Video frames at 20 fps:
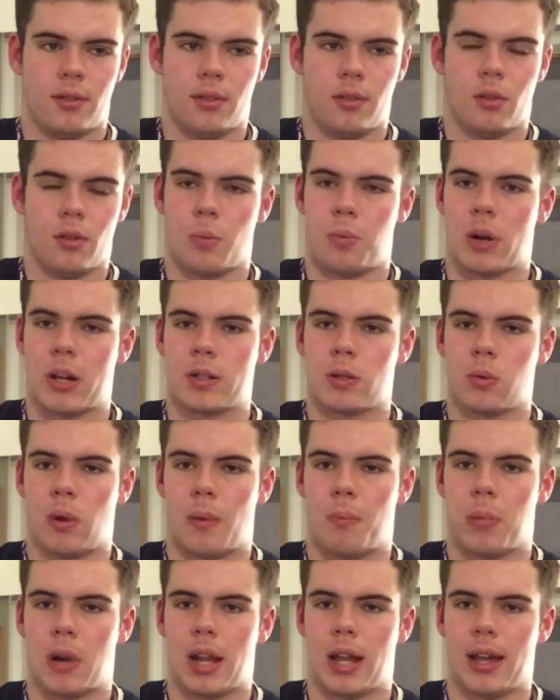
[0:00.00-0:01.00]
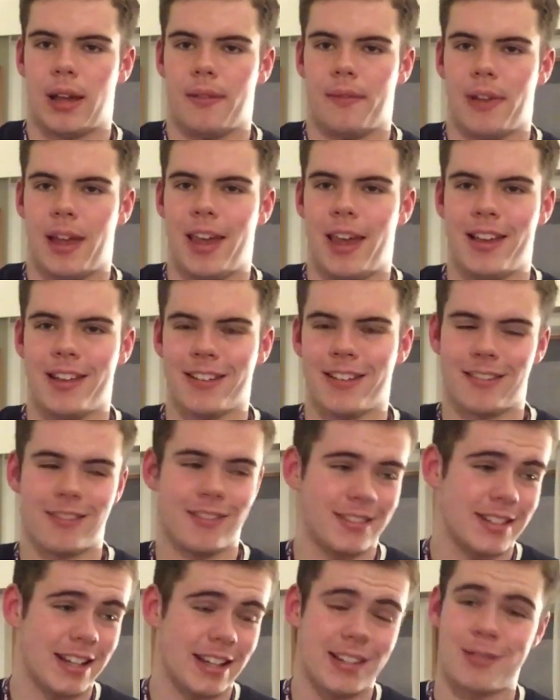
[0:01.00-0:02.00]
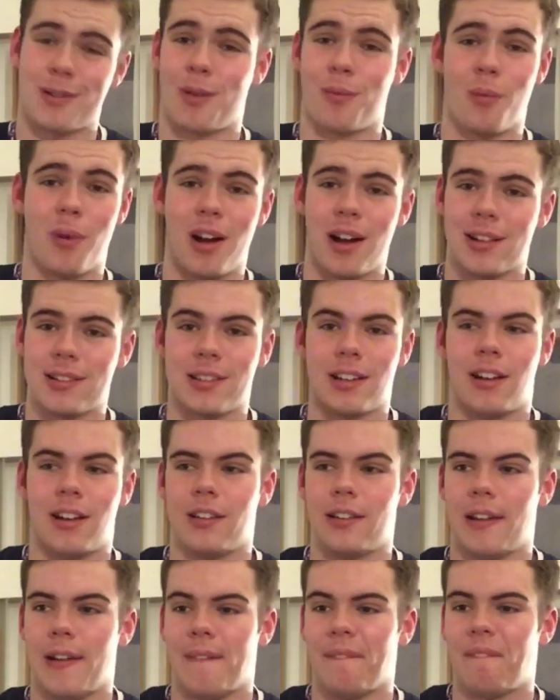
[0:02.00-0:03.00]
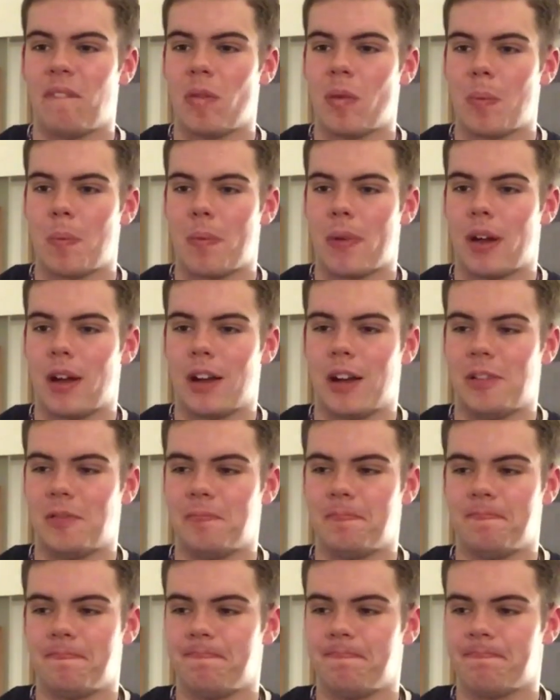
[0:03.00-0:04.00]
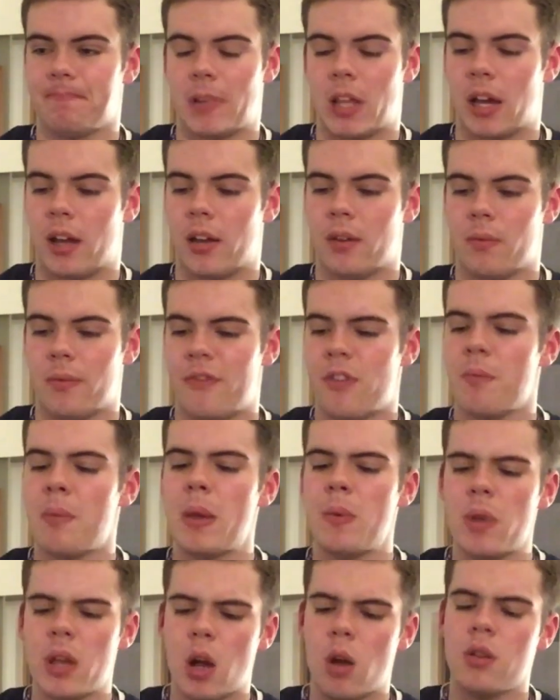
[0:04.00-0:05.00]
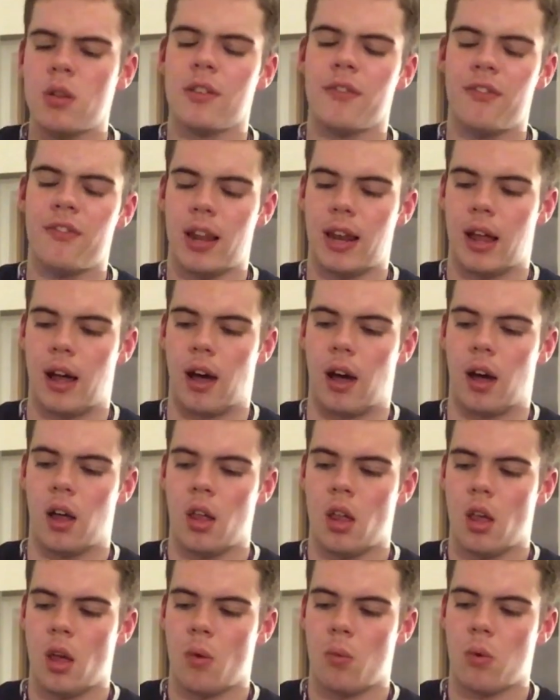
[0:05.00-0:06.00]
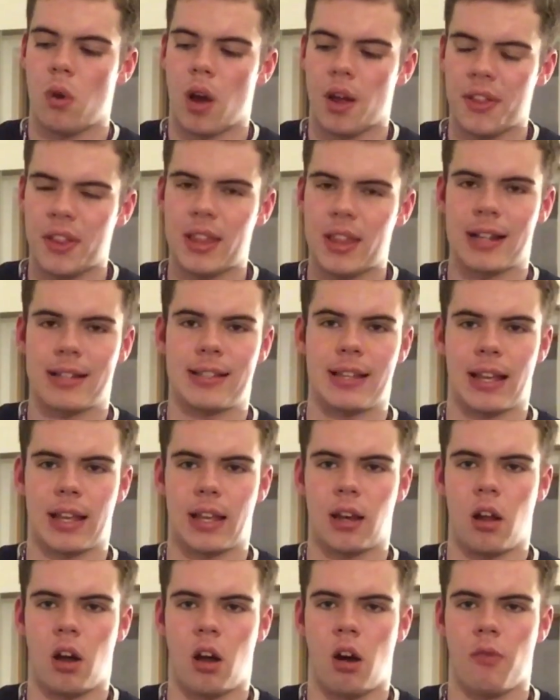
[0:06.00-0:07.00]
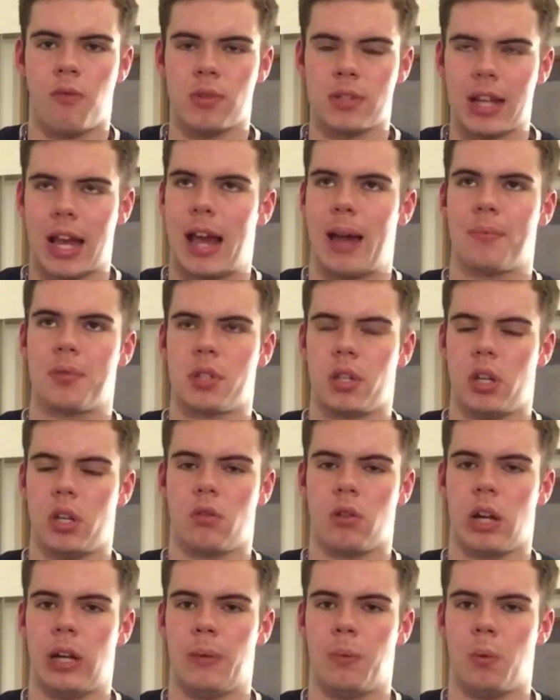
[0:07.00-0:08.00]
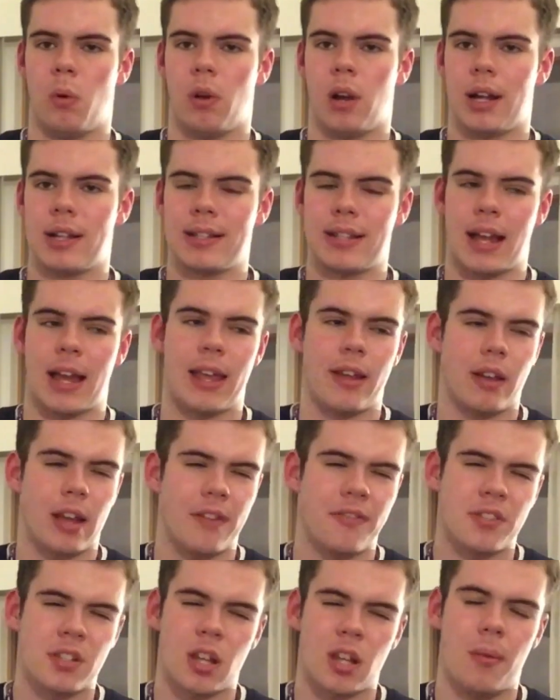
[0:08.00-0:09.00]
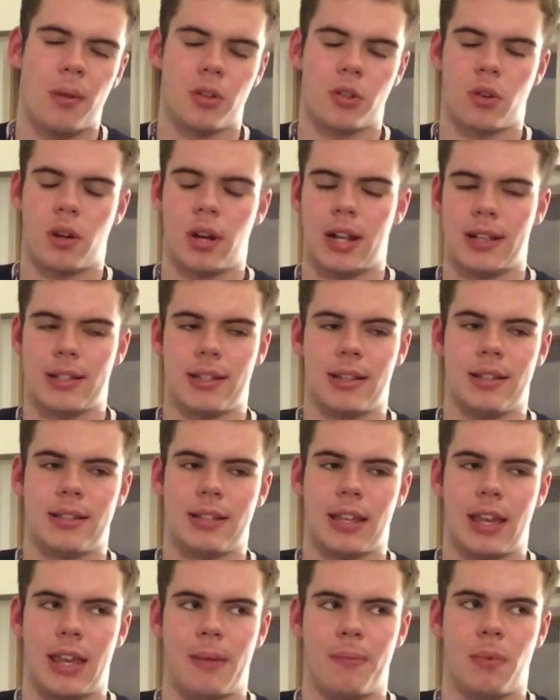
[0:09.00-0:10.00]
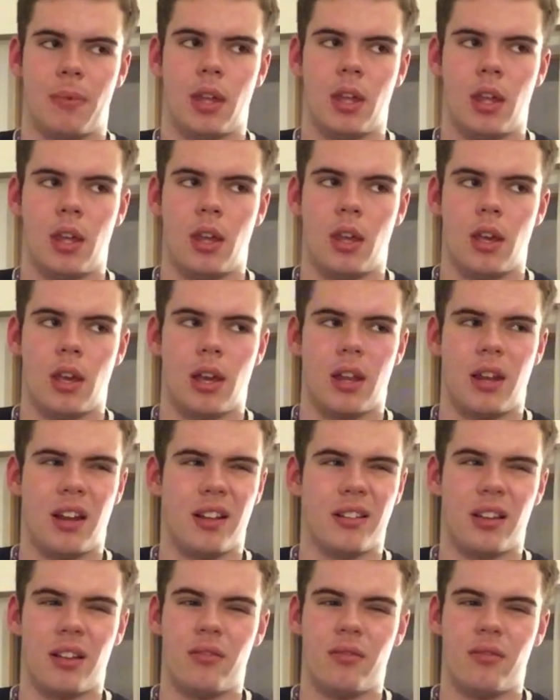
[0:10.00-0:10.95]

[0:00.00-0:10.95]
No press with one player. I was going to say Son worked hard, but no. For me, we go to Villa, where I think that second half was absolutely incredible, and I sat here and gave so much credit to the team, and I